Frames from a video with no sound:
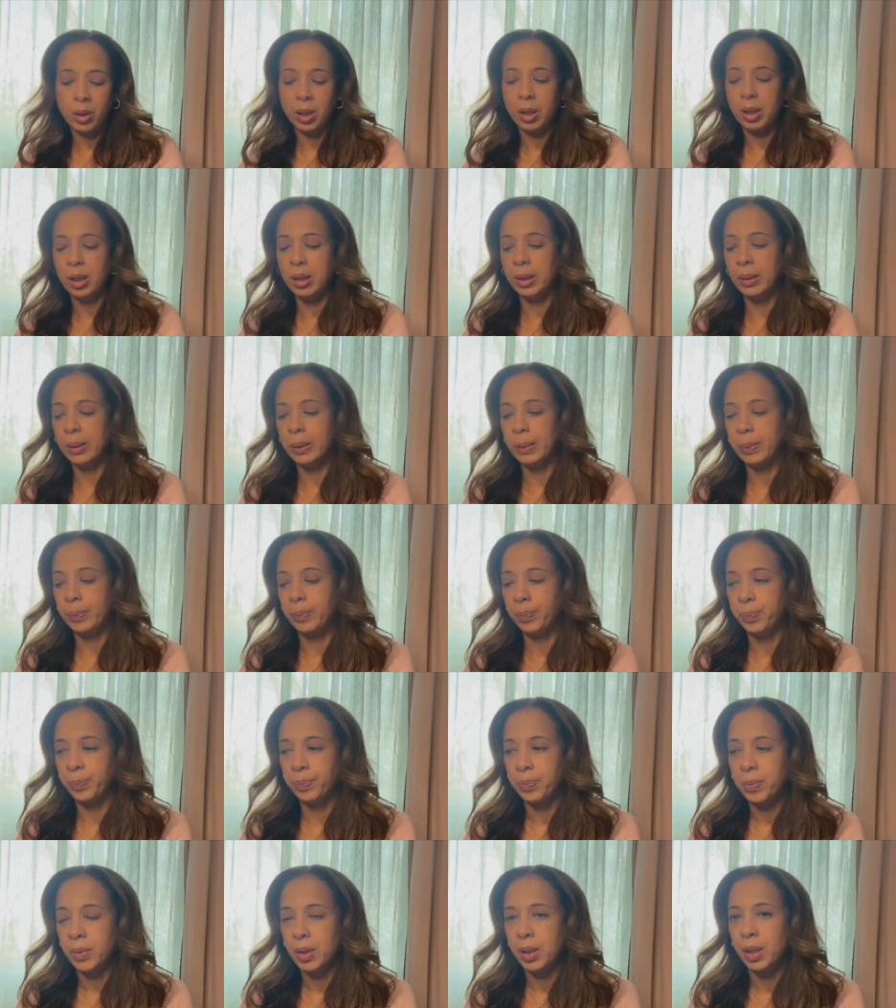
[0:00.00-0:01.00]
Um
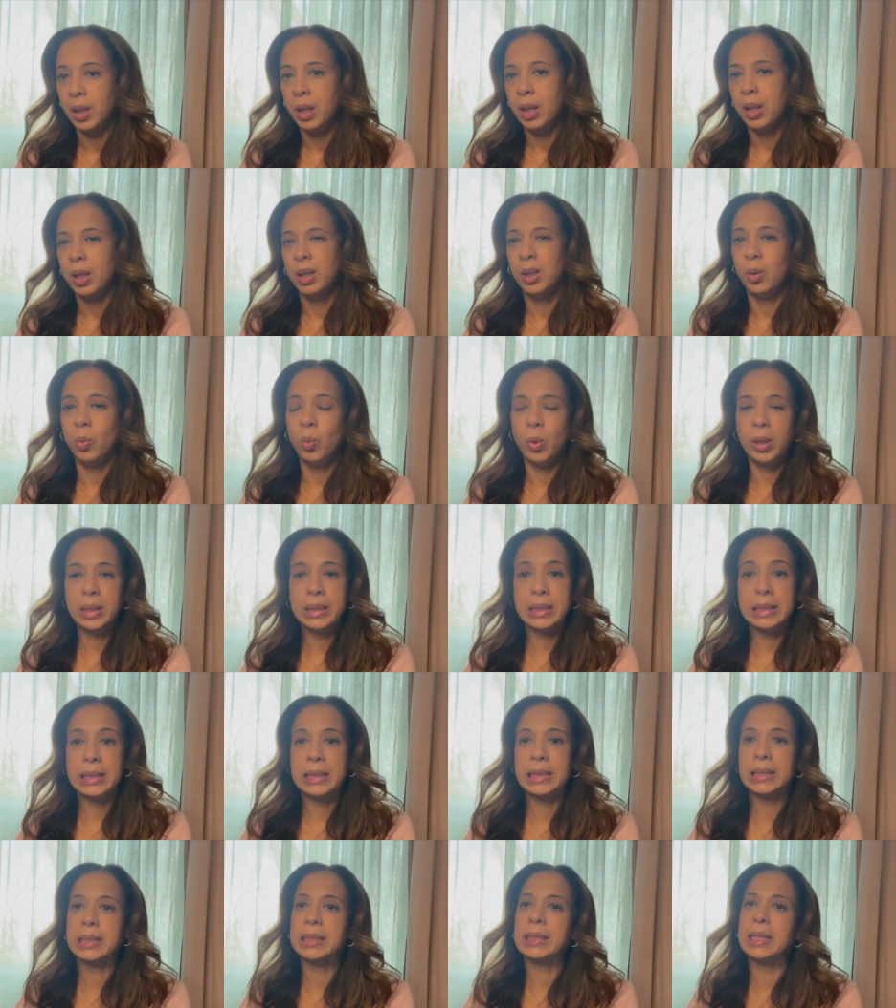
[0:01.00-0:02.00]
the one
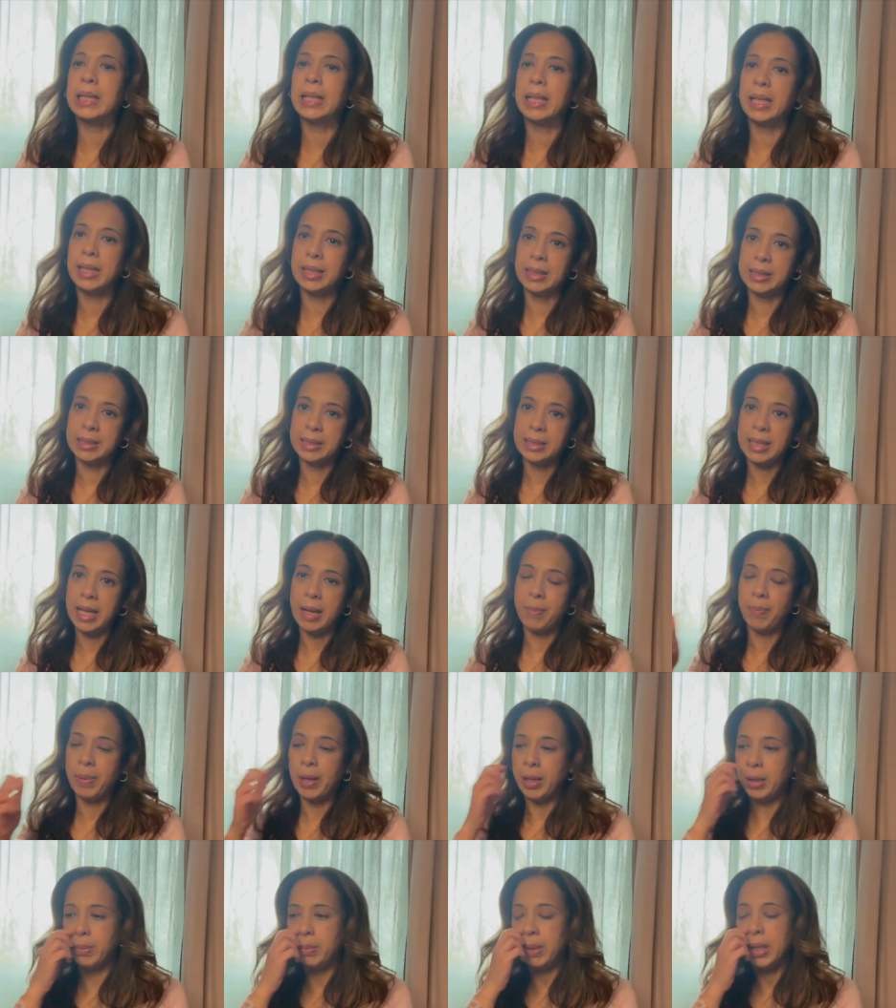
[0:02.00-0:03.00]
sixty kind of snap
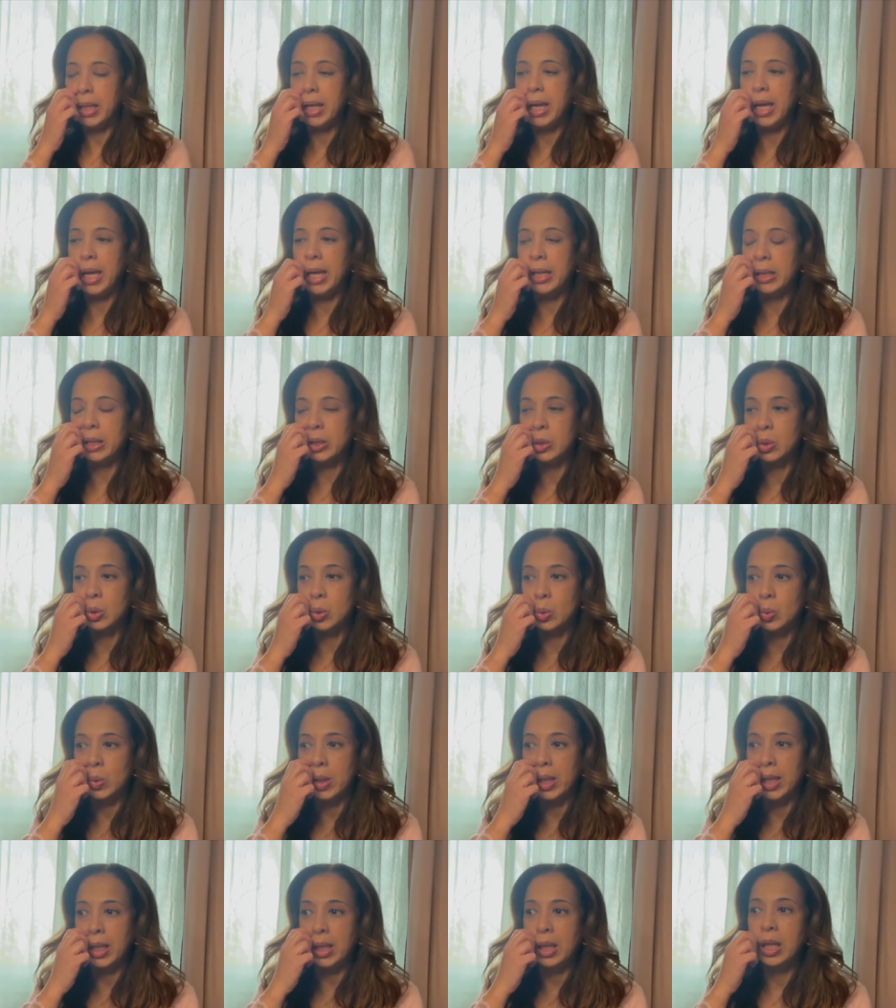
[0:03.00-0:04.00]
out of me, and the
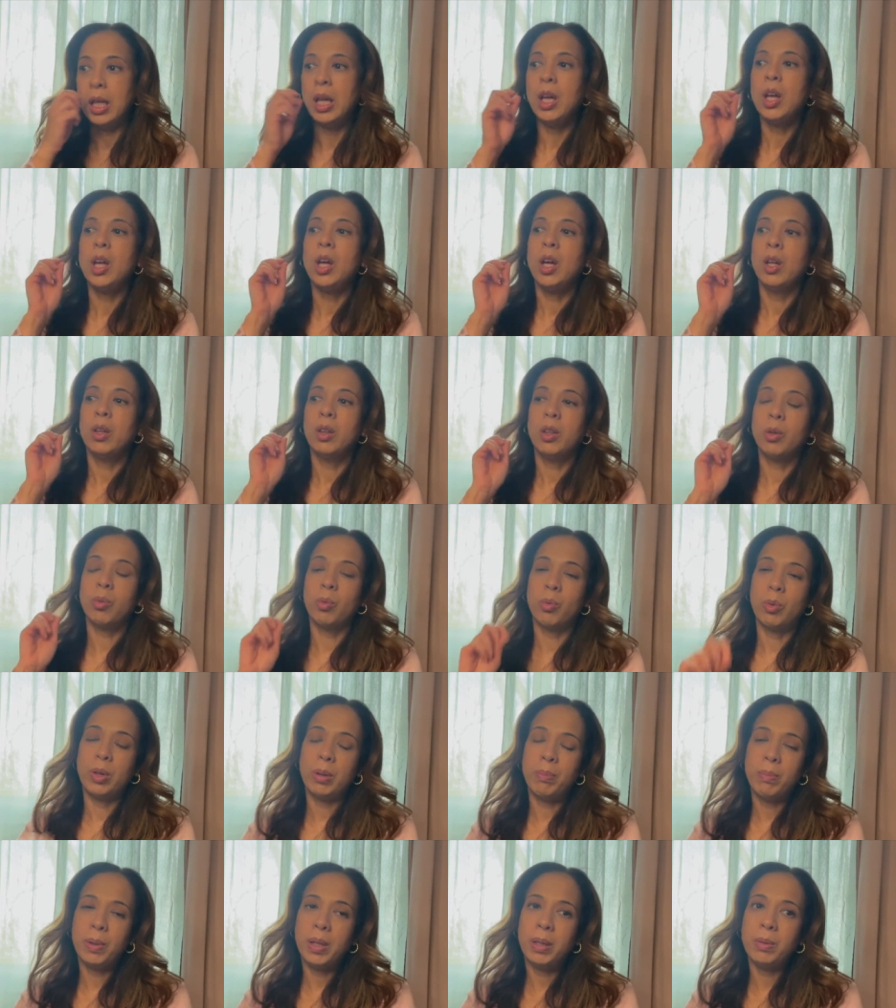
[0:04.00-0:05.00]
string, the
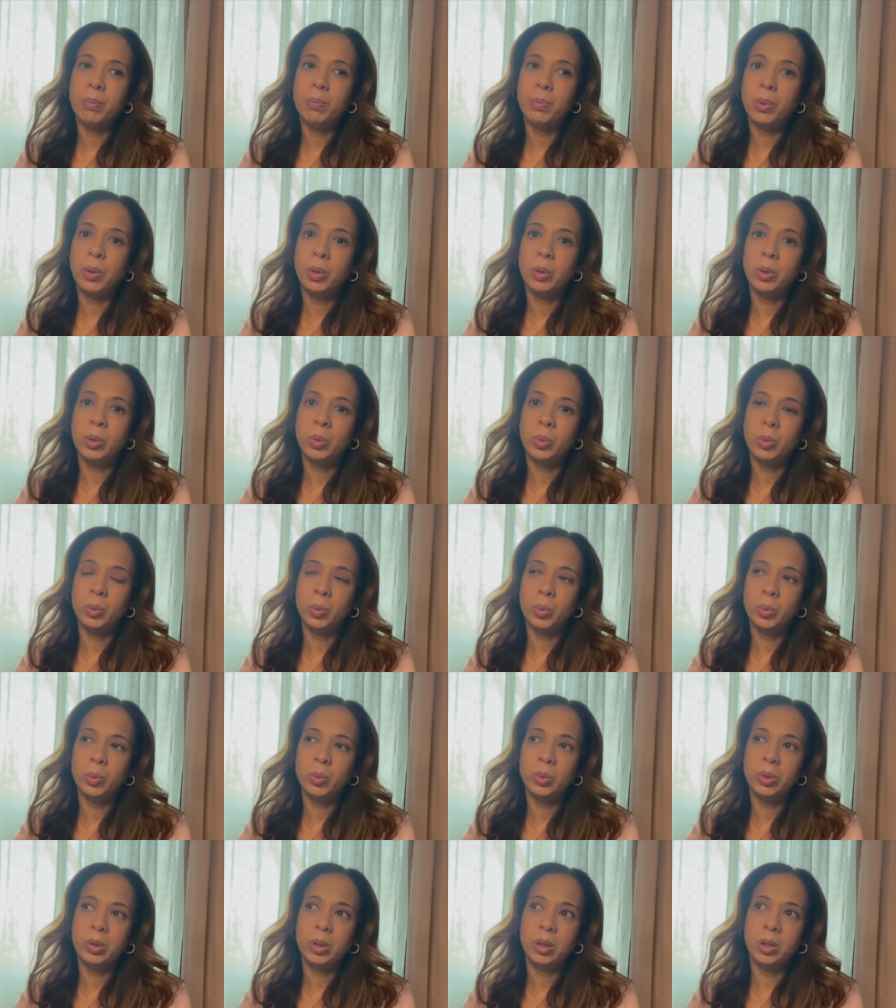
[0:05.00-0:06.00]
ribbon
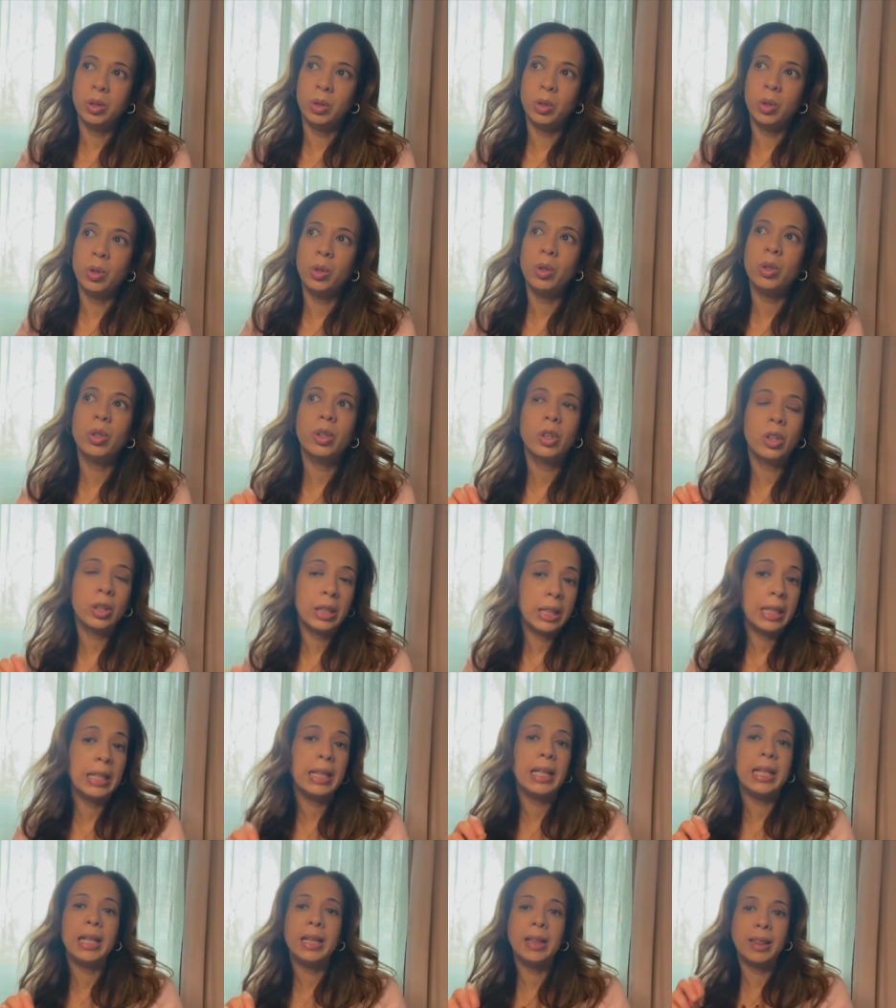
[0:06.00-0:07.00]
balloon, you're gonna
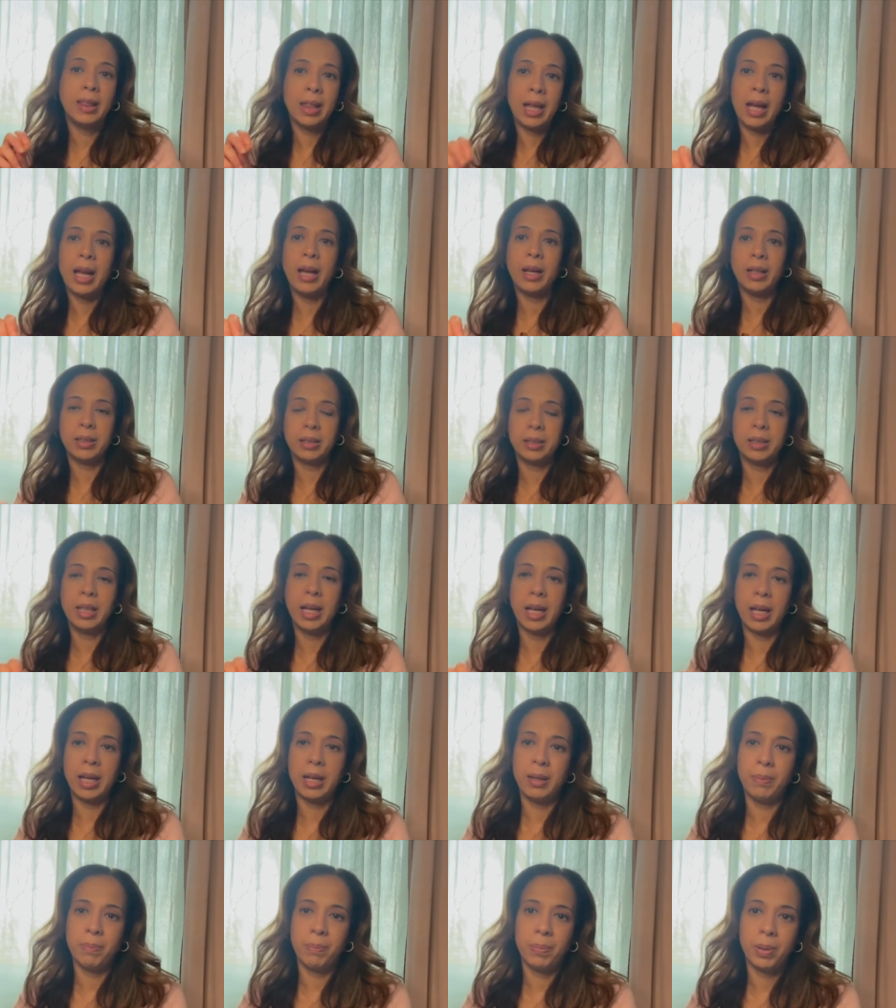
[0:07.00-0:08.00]
need that
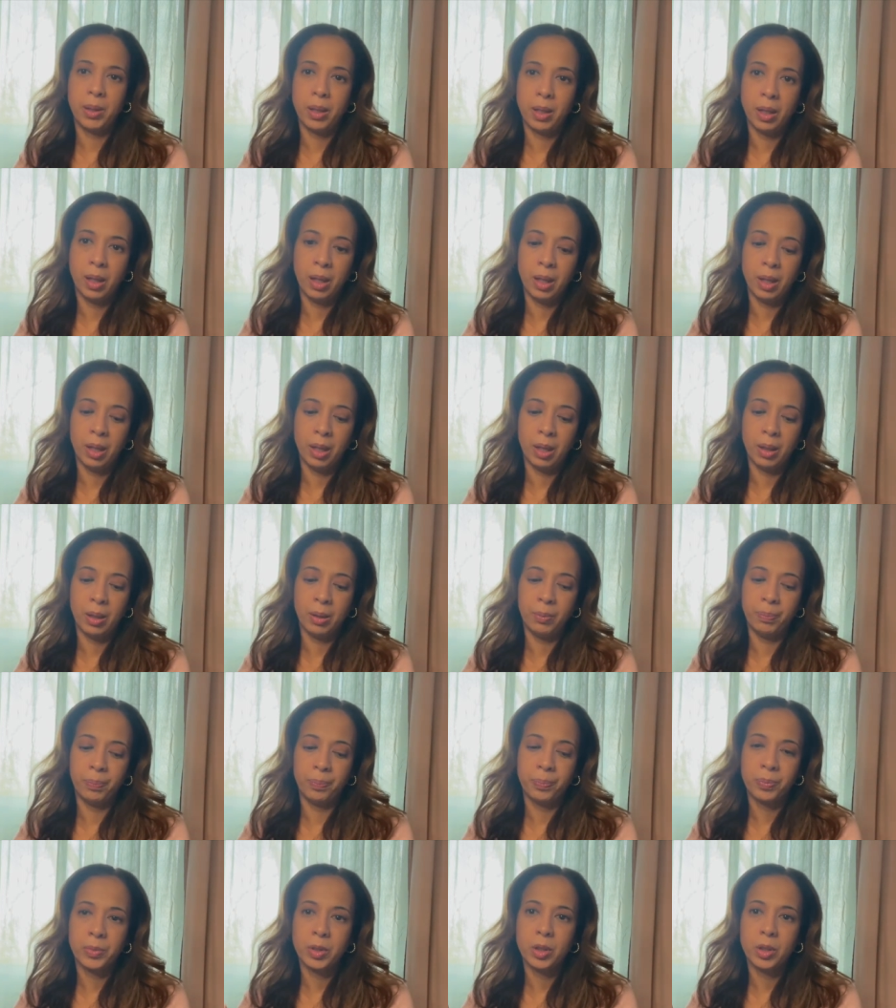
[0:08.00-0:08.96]
type um